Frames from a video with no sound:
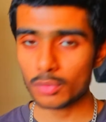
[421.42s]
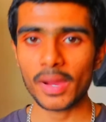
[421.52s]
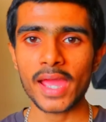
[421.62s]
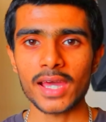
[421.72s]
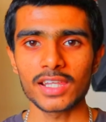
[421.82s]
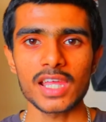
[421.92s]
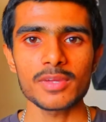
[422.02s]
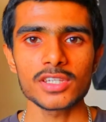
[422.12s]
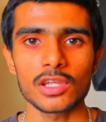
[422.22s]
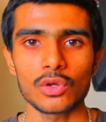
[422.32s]
buy a
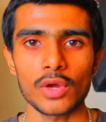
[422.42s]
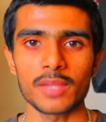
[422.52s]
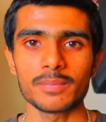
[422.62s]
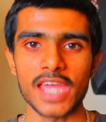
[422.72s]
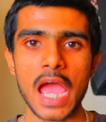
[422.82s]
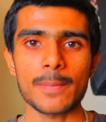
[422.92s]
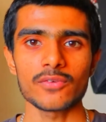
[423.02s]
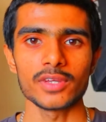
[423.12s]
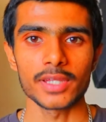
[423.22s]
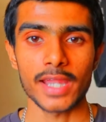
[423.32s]
lemon yellow and be happy
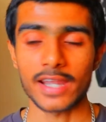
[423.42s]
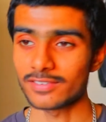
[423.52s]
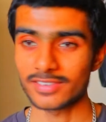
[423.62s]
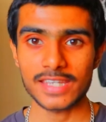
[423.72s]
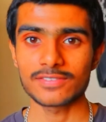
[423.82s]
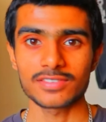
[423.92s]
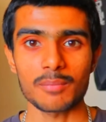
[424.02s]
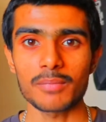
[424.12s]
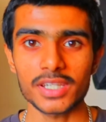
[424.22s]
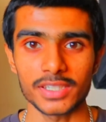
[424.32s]
with it and save
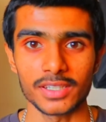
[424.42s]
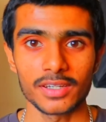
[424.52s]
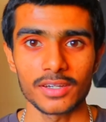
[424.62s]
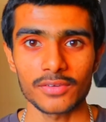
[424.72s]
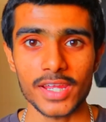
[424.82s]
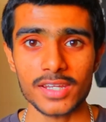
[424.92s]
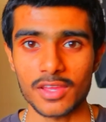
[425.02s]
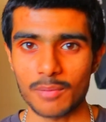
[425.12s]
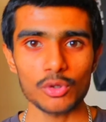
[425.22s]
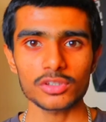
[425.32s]
some money,
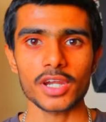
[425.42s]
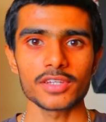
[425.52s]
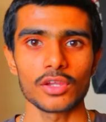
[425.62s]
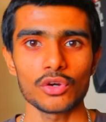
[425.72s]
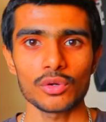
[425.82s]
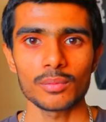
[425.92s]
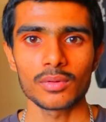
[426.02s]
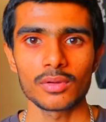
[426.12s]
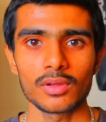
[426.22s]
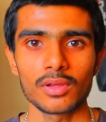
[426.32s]
right? Both are yellow.
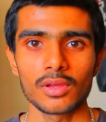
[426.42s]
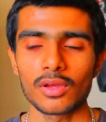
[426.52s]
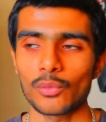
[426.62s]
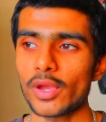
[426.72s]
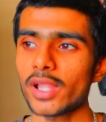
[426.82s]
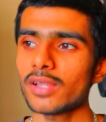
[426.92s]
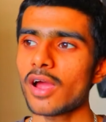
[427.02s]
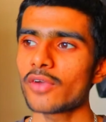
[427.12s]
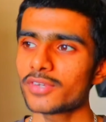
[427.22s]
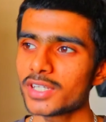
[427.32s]
Well,
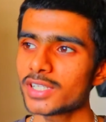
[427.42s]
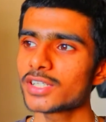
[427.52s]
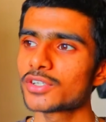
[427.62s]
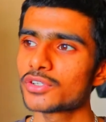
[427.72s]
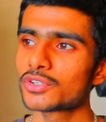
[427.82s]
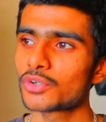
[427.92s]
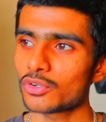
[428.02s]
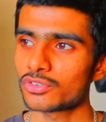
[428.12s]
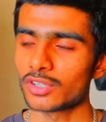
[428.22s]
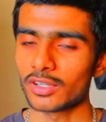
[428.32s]
a really good
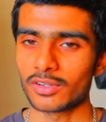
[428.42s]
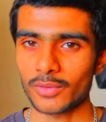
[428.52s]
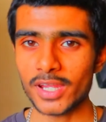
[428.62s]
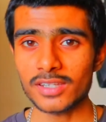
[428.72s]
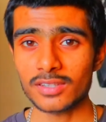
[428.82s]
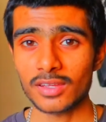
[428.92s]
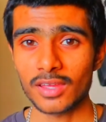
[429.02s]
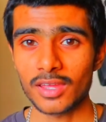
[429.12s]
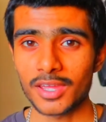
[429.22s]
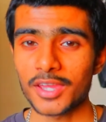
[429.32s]
question, right?
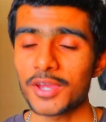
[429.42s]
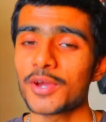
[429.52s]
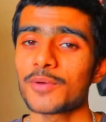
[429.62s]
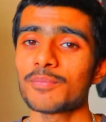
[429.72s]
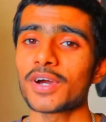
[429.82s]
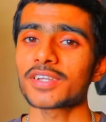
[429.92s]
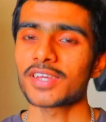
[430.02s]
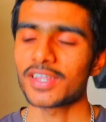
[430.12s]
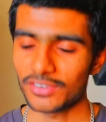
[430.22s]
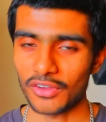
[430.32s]
But
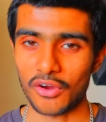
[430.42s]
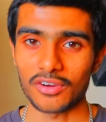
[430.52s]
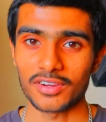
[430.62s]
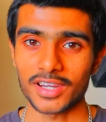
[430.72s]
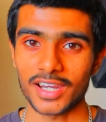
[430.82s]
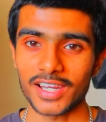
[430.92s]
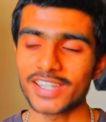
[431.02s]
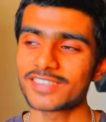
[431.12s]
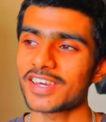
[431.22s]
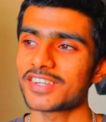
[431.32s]
no,
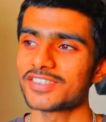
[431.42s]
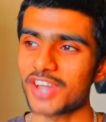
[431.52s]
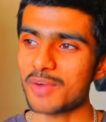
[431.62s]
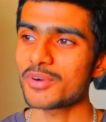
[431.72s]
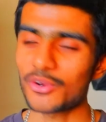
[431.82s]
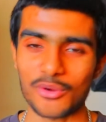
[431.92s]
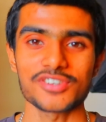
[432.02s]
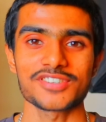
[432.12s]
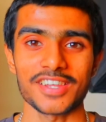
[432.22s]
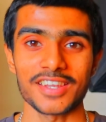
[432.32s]
it's a dumb
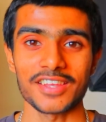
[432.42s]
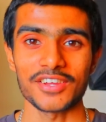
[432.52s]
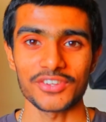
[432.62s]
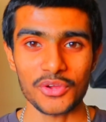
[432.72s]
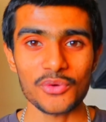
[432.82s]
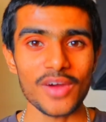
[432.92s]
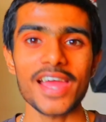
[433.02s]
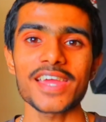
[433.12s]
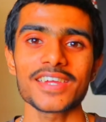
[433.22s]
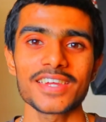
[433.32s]
question. You know
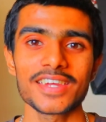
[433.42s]
why?